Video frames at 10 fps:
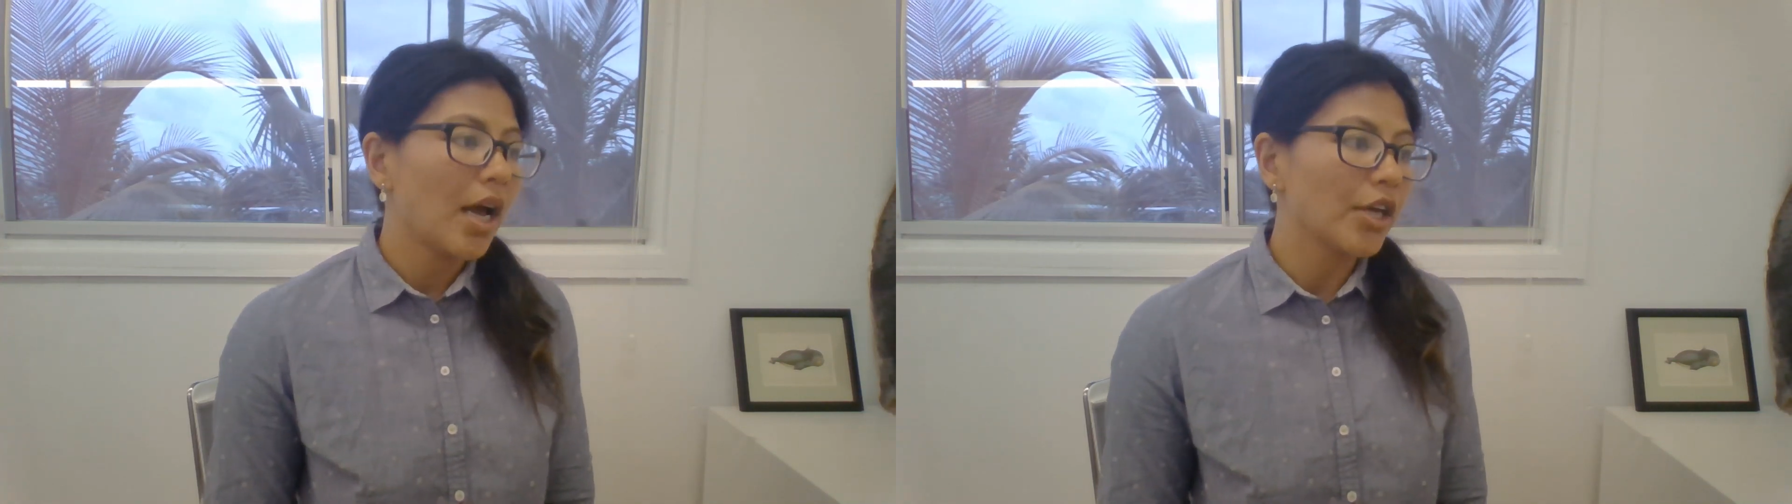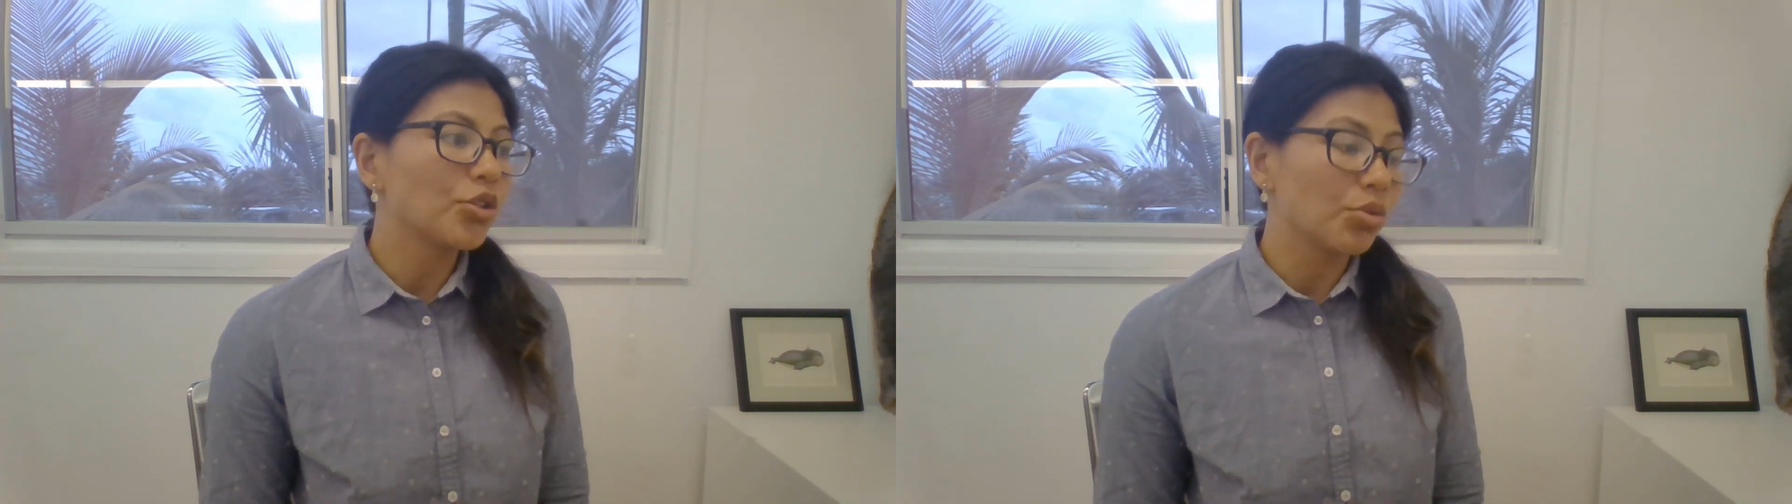
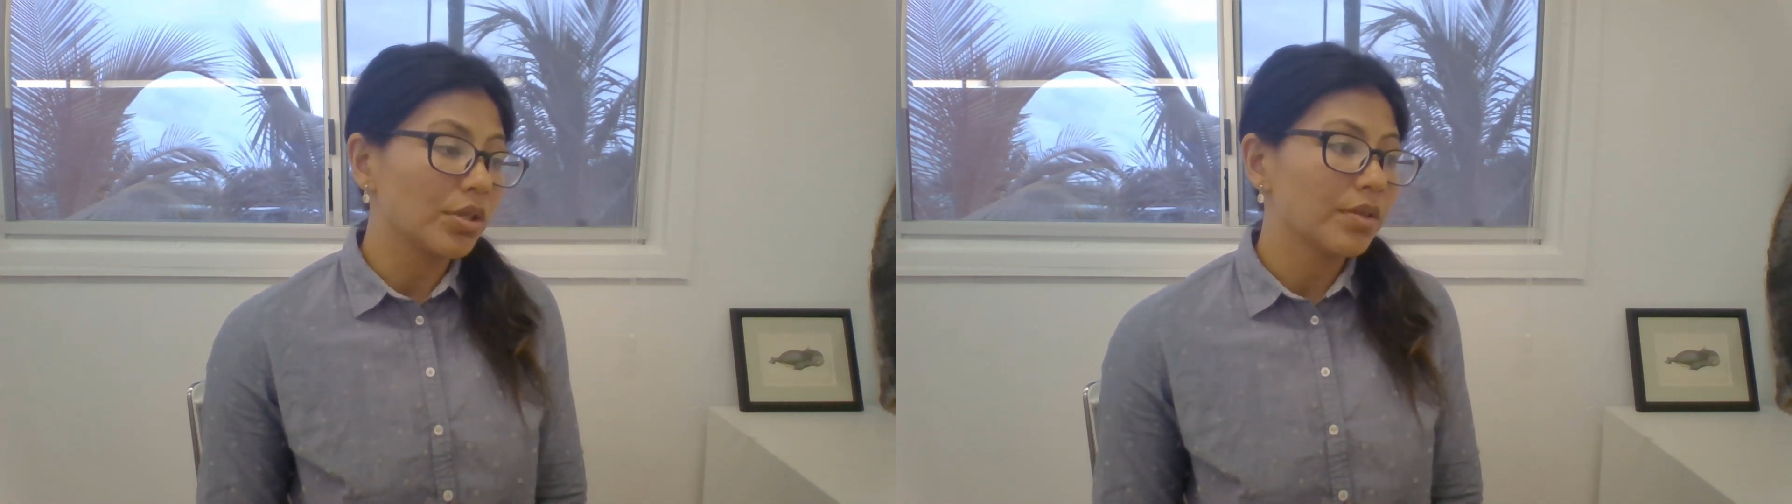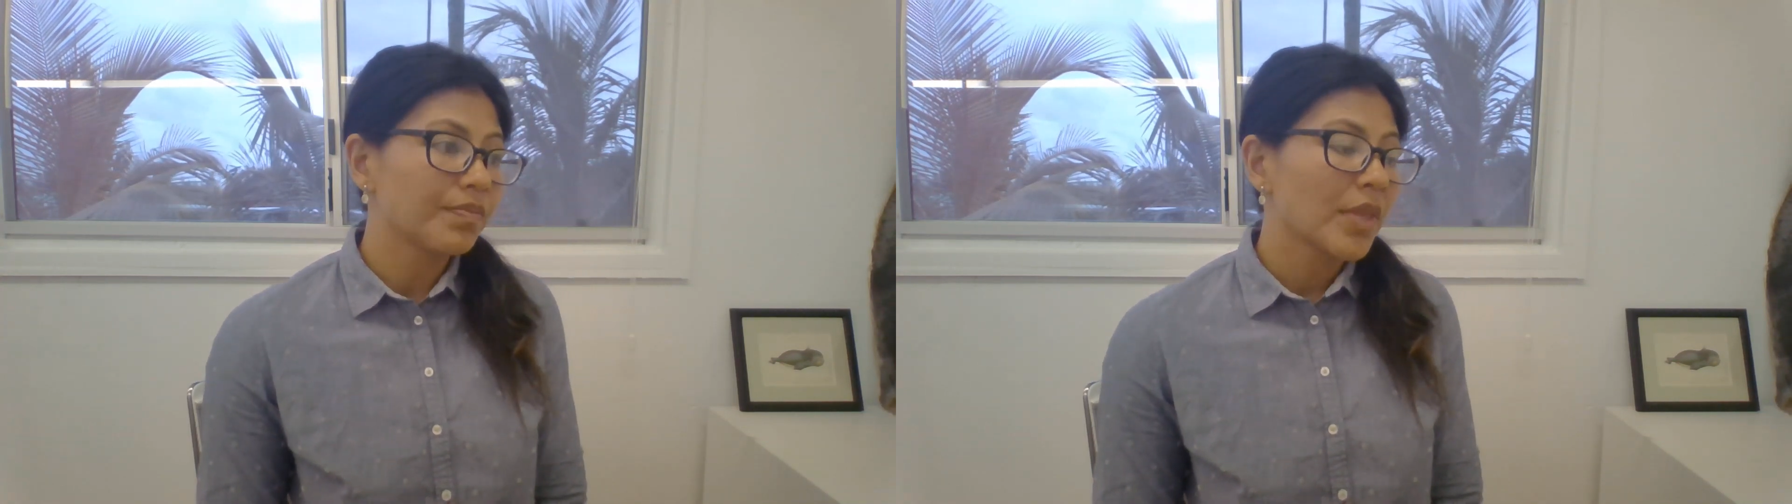Hi,
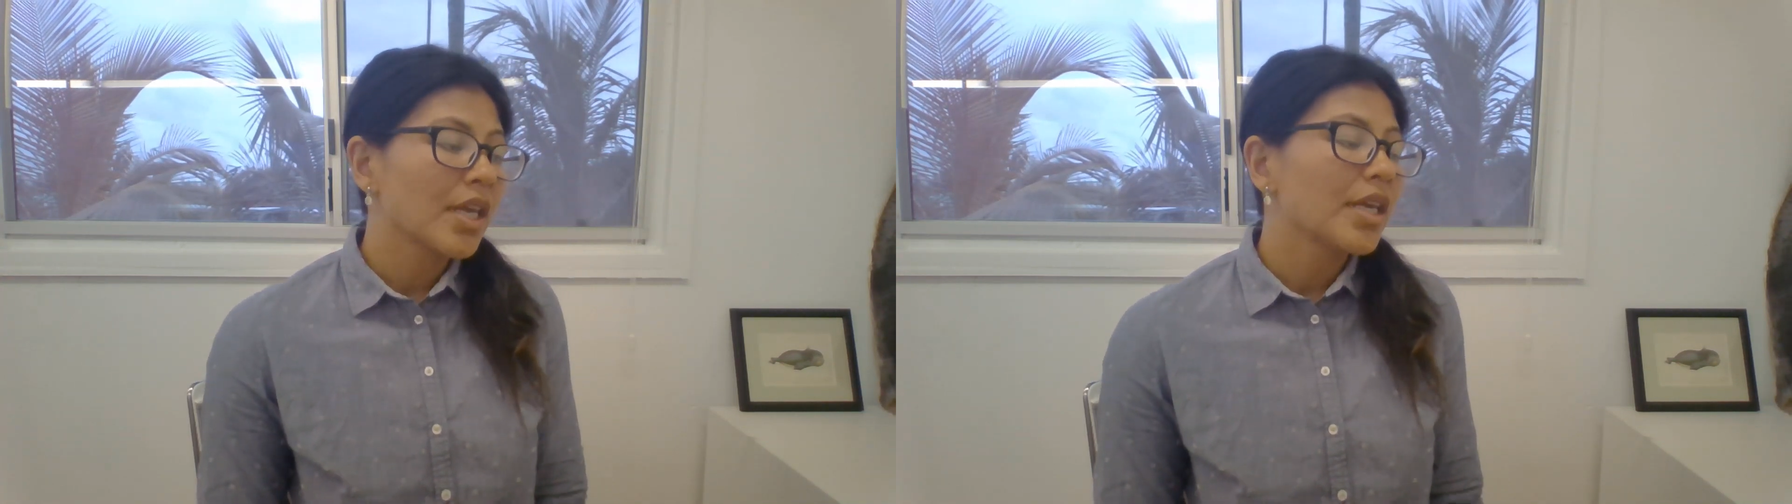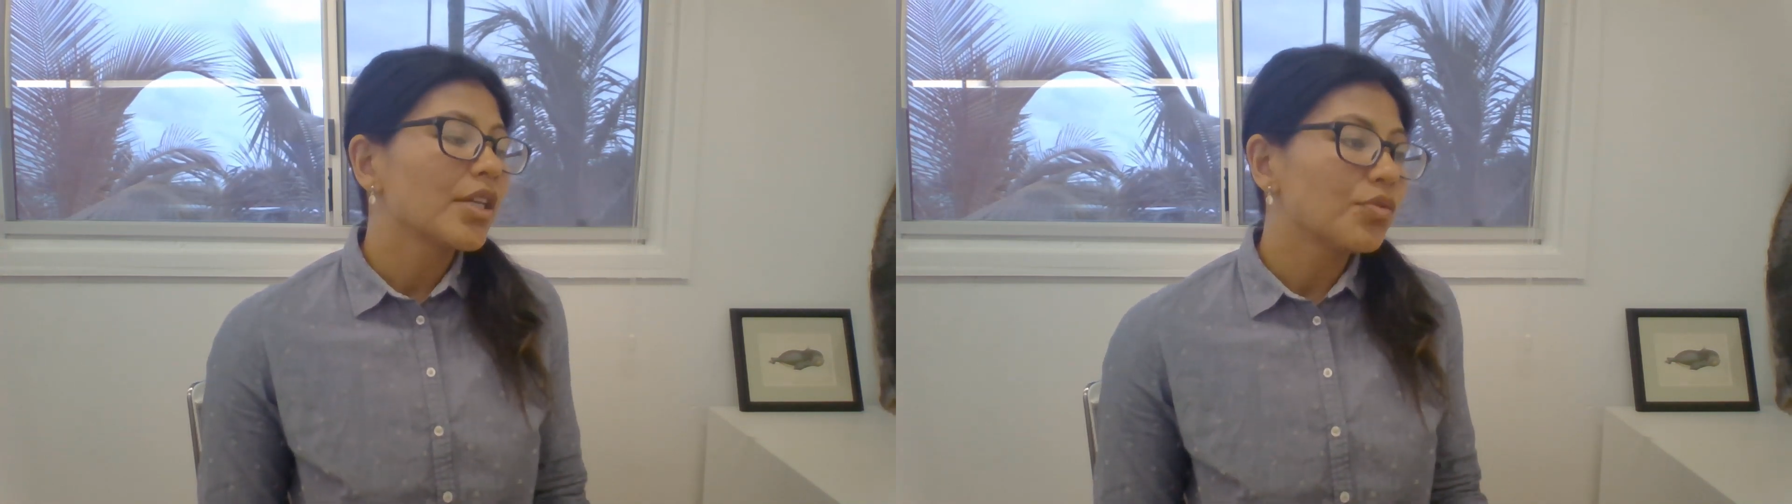Shawna.
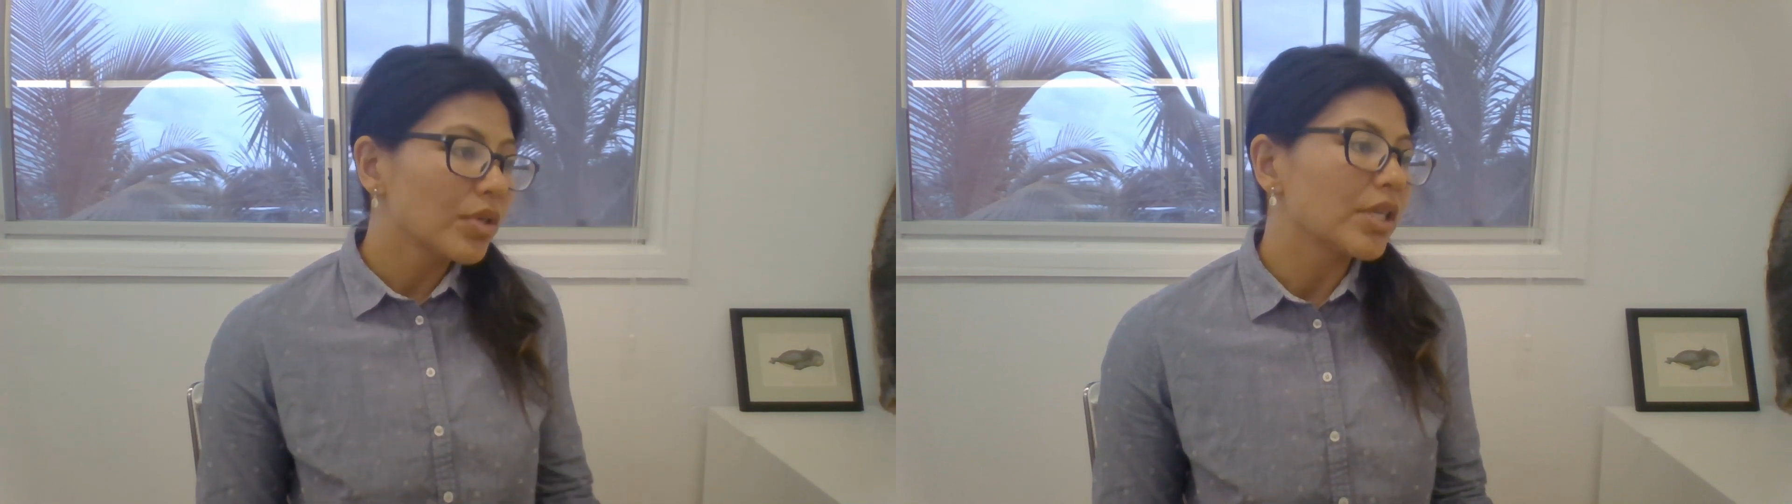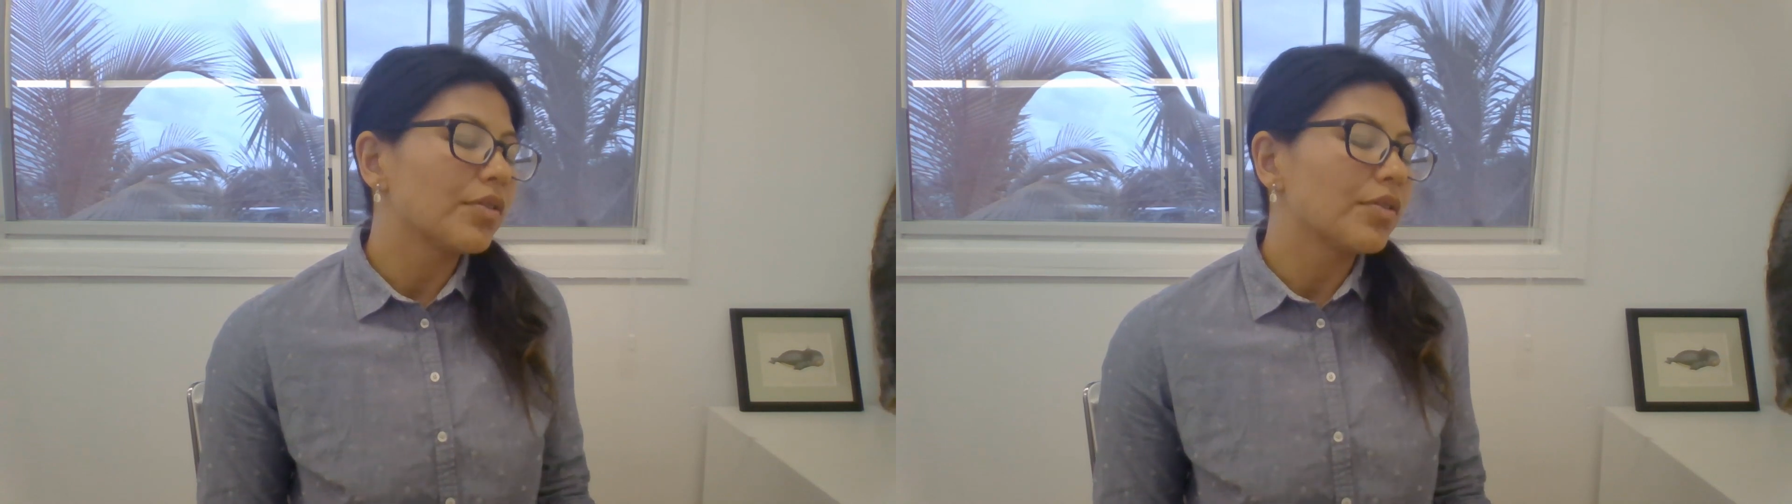It's really